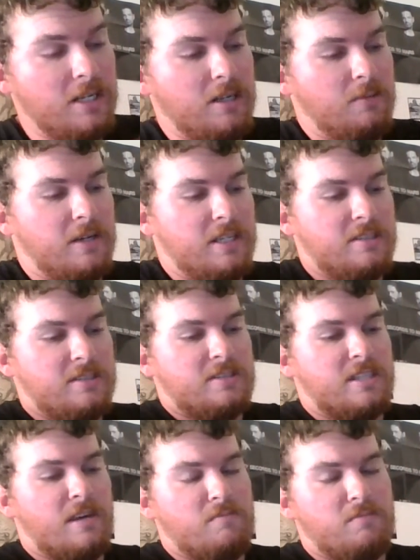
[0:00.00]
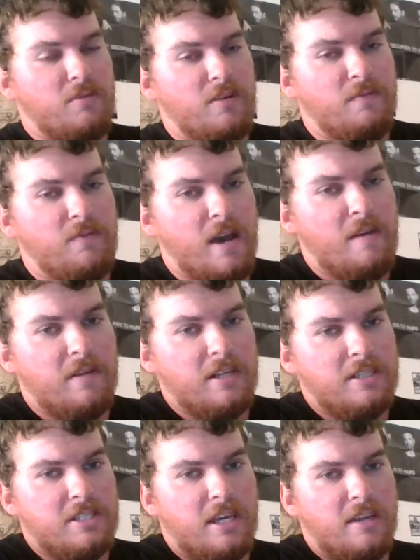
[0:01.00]
anyways, 7.5 out
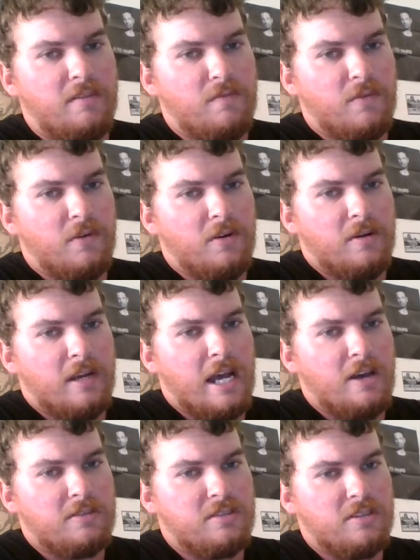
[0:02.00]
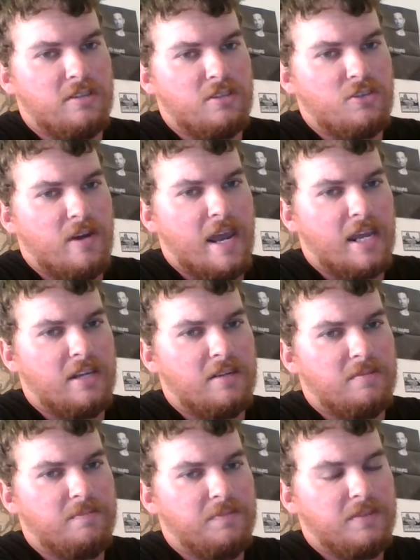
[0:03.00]
of 10 for House of the
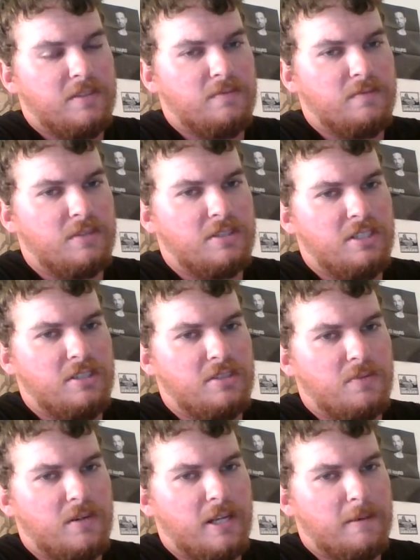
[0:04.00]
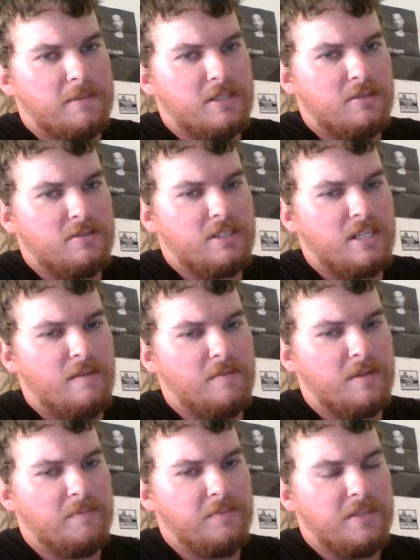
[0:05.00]
Dragon for season 1, episode
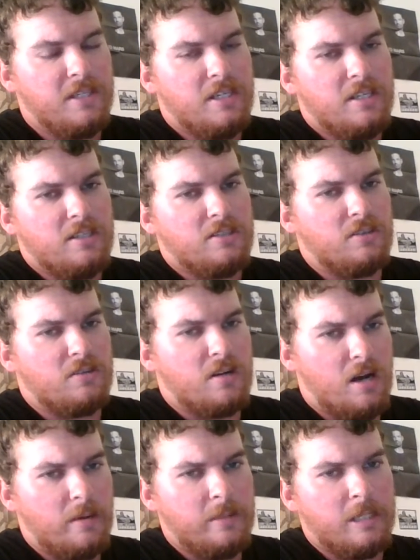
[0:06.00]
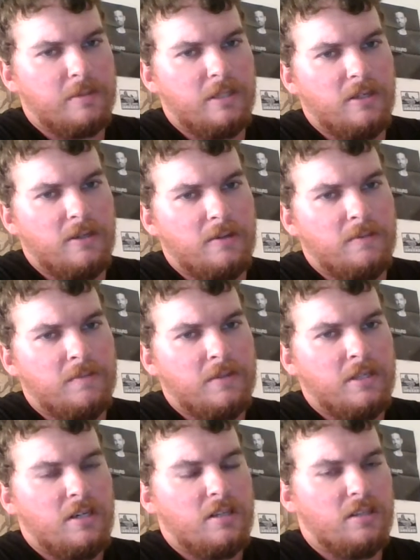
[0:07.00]
7. So comment below.
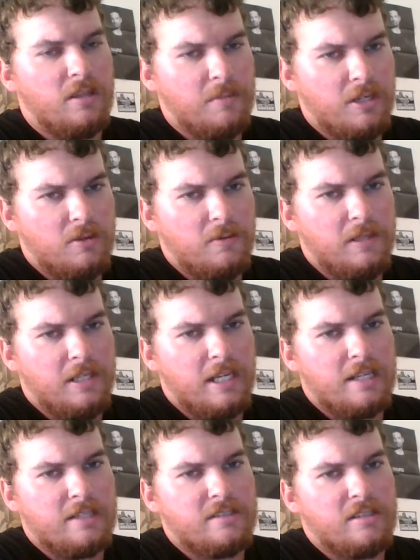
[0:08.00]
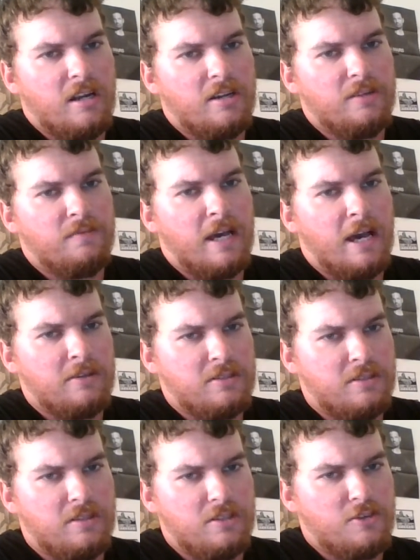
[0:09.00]
Let me know what you guys thought of
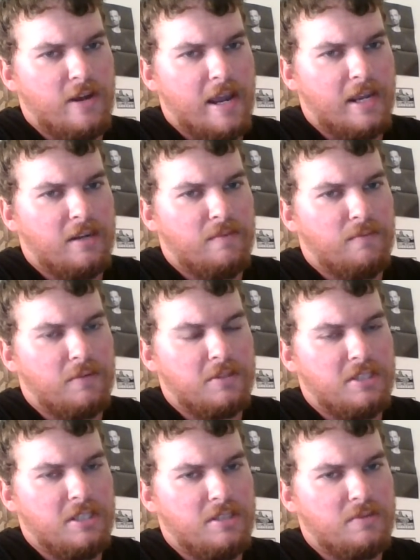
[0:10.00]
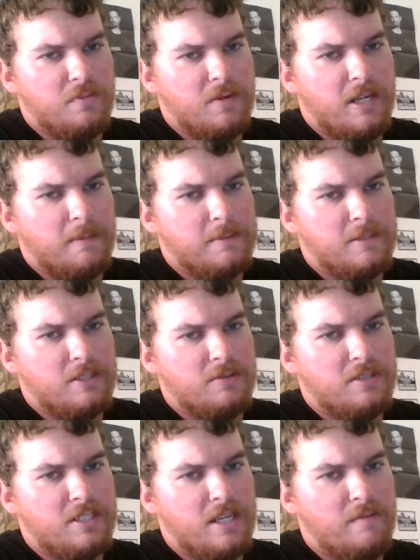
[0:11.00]
House of the Dragon for season 1,
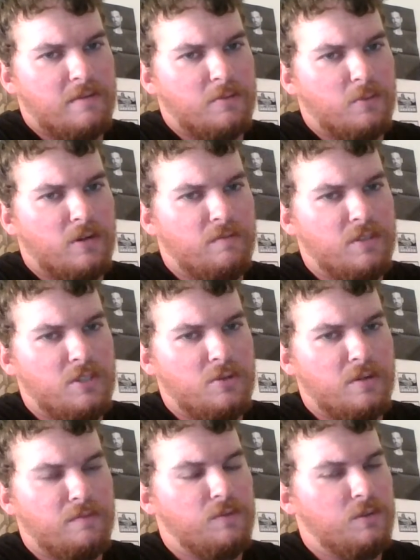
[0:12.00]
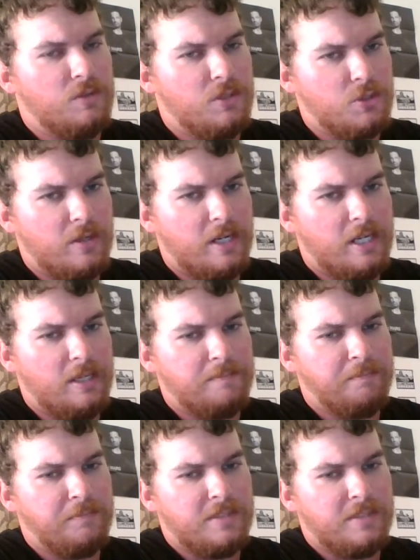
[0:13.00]
episode 7 review if you enjoyed it.